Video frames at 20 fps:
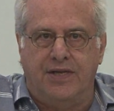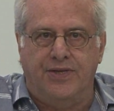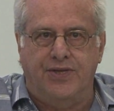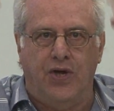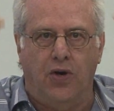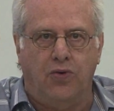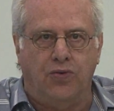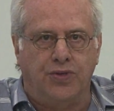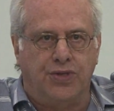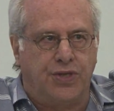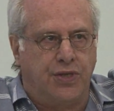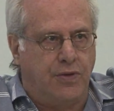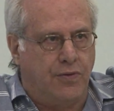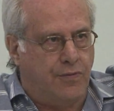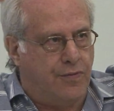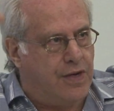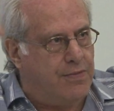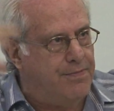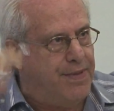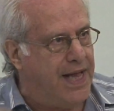don't
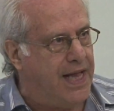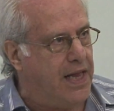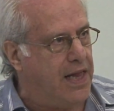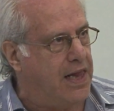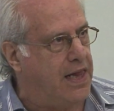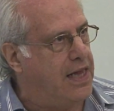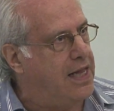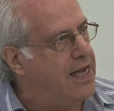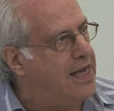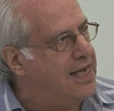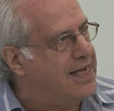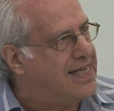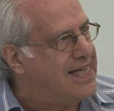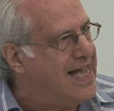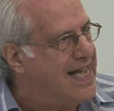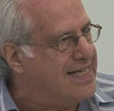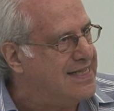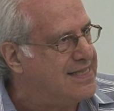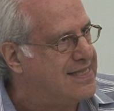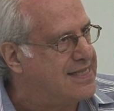rebel
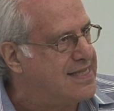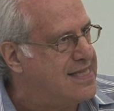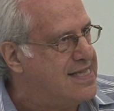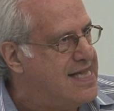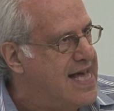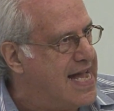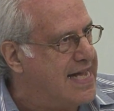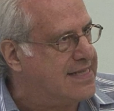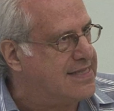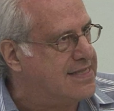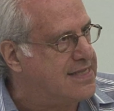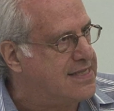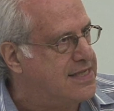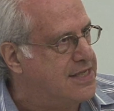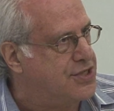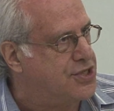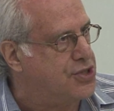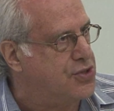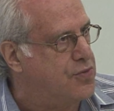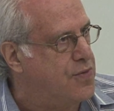against that
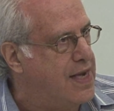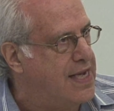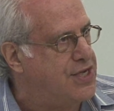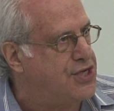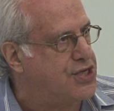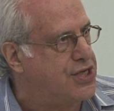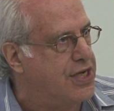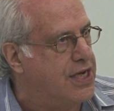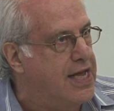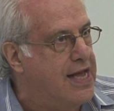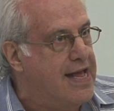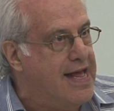situation.